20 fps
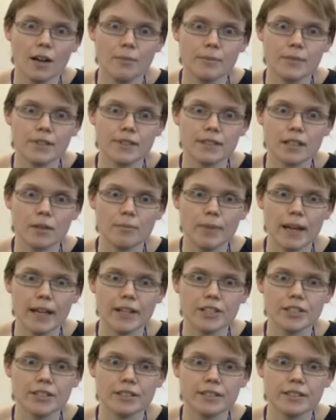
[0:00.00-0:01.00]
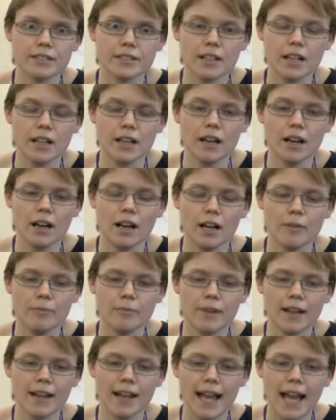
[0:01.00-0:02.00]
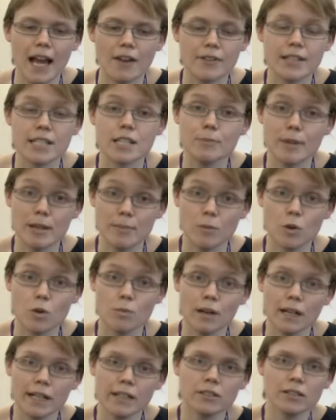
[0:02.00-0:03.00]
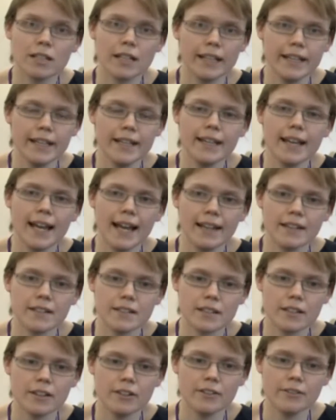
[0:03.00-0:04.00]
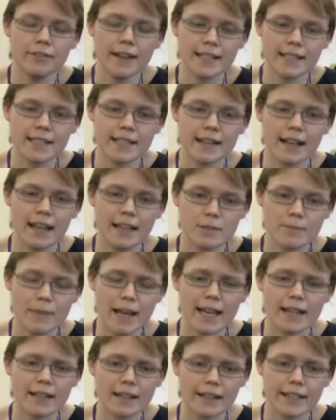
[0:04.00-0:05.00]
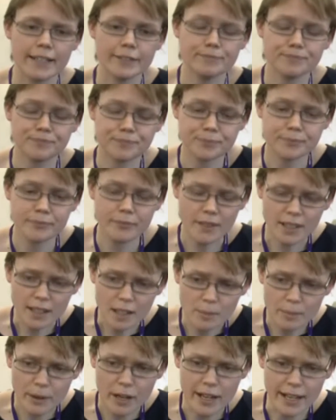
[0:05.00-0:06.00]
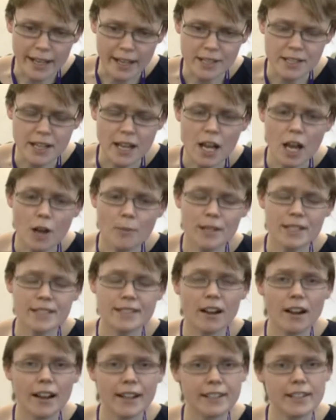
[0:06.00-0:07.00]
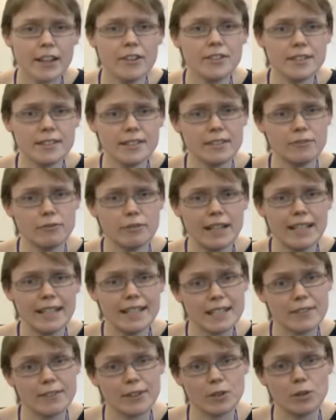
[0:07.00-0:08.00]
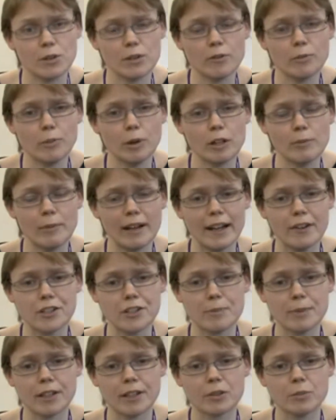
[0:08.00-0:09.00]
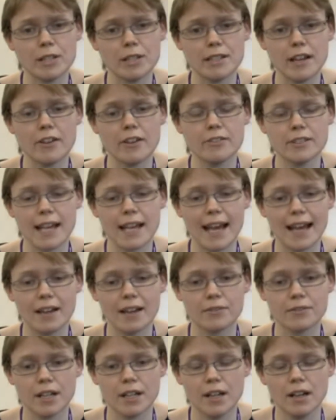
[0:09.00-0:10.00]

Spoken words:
Some patients have it a bit more mildly and are affected less badly by it. But diagnosis is really difficult for polymyalgia because we don't have